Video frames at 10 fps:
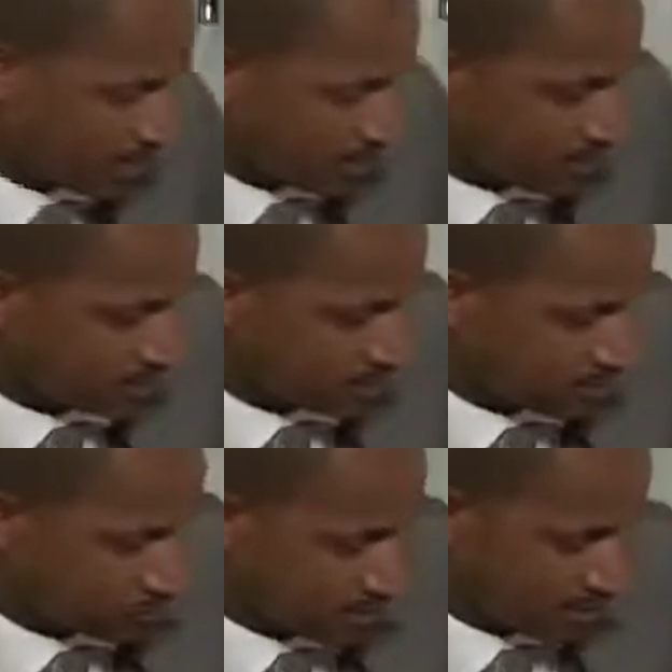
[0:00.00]
there's this
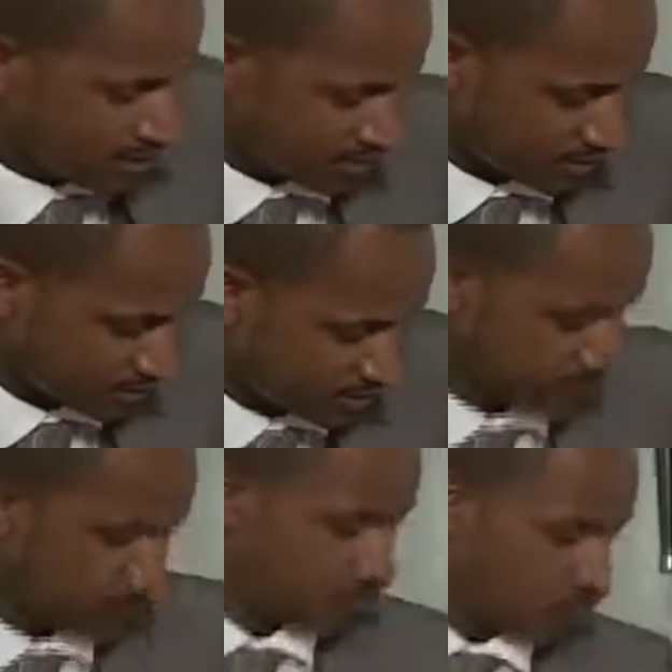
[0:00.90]
one here.
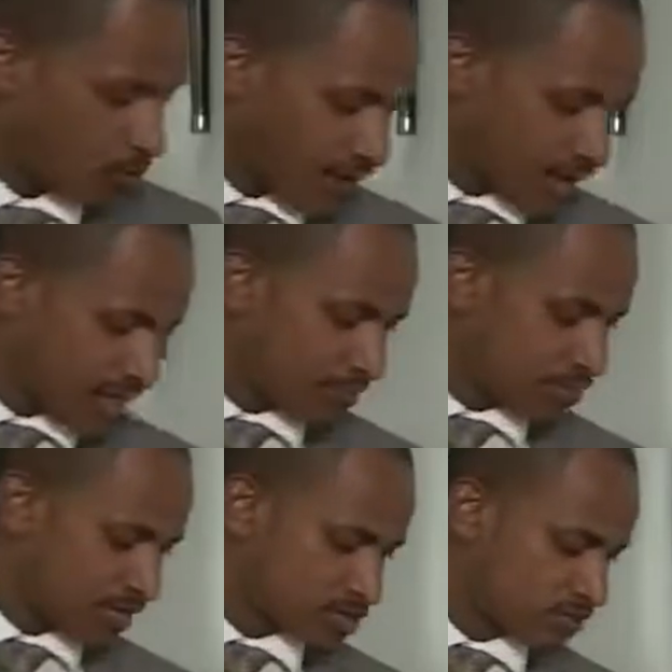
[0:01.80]
One carbon
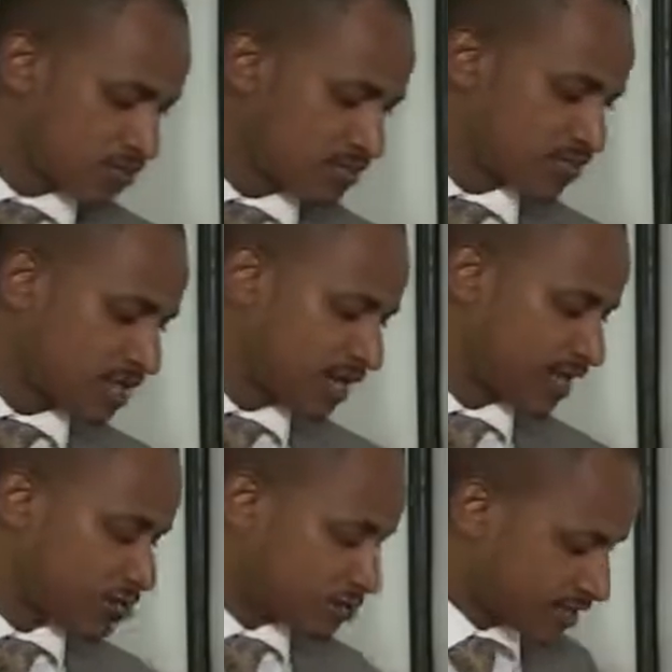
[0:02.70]
atom with 3
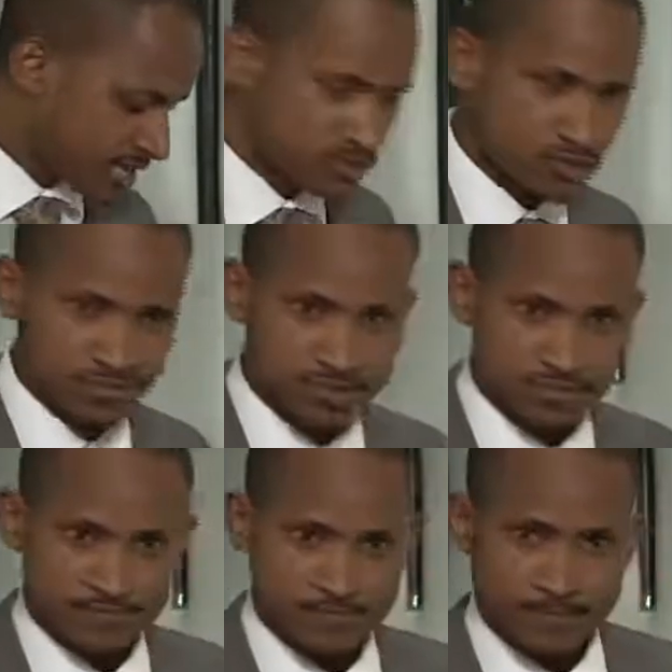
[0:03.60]
hydrogen atoms.
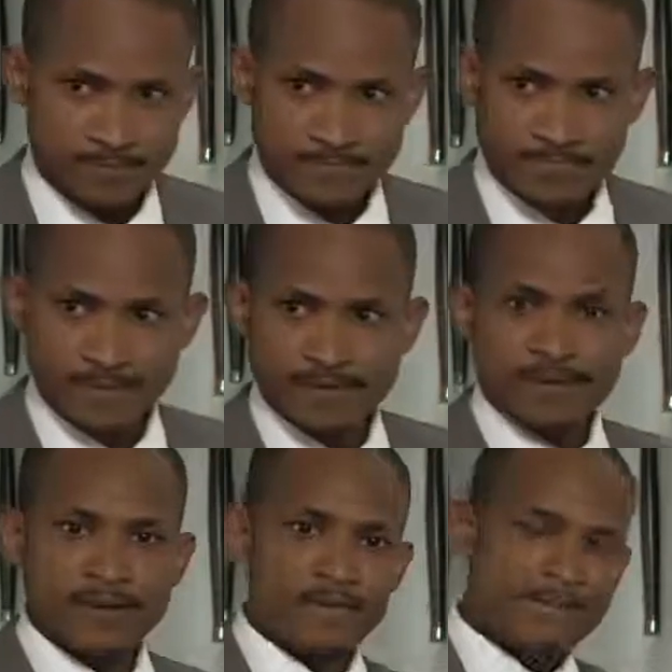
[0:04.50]

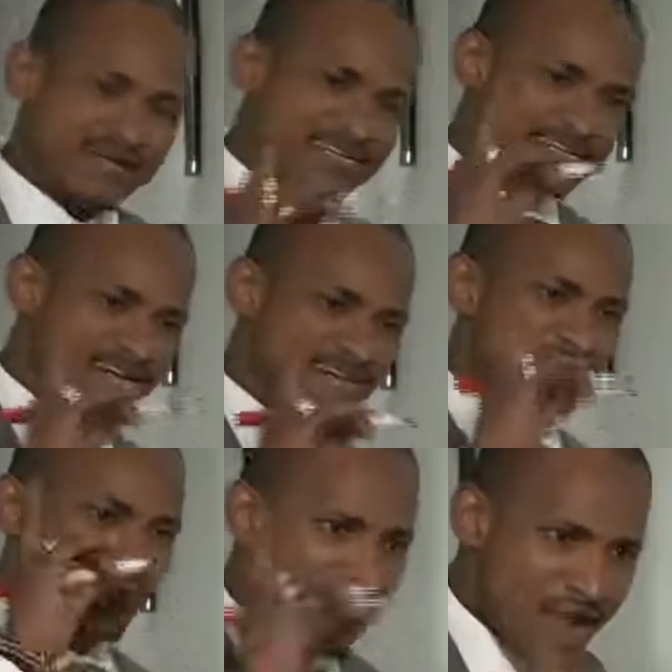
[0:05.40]
But it has
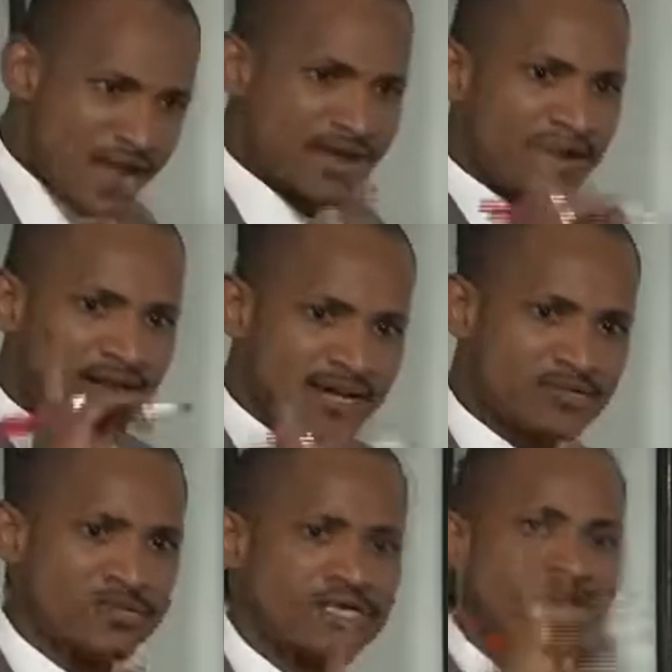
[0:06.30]
1
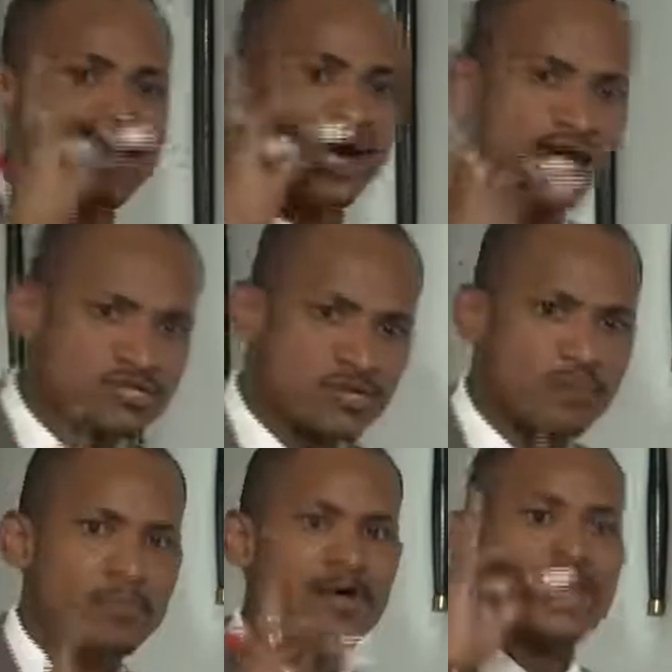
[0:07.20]
hydrogen
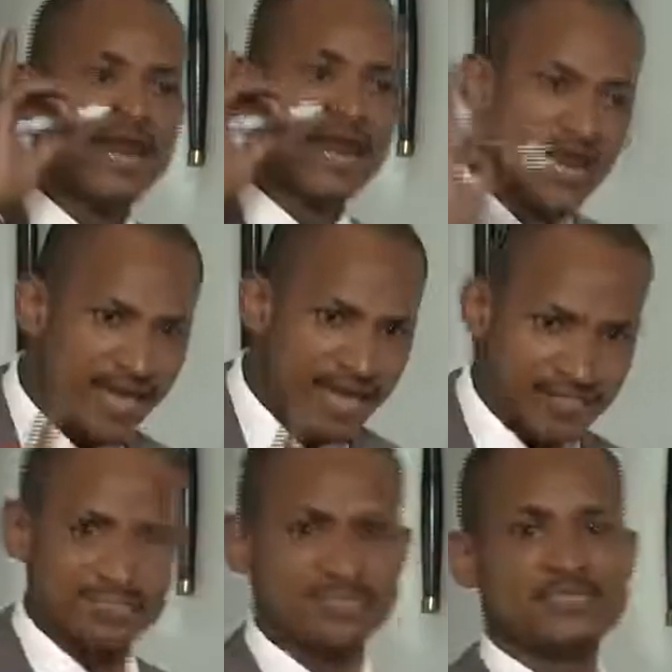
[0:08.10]
atom
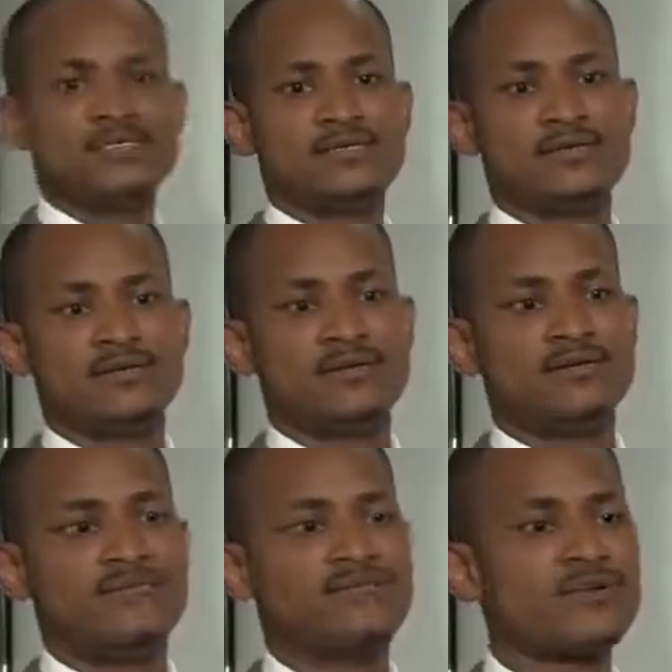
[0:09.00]
less
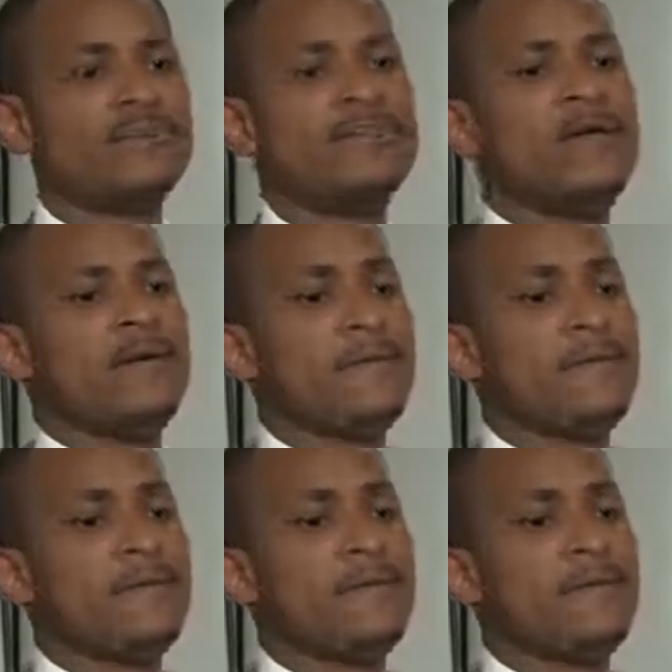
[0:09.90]
from the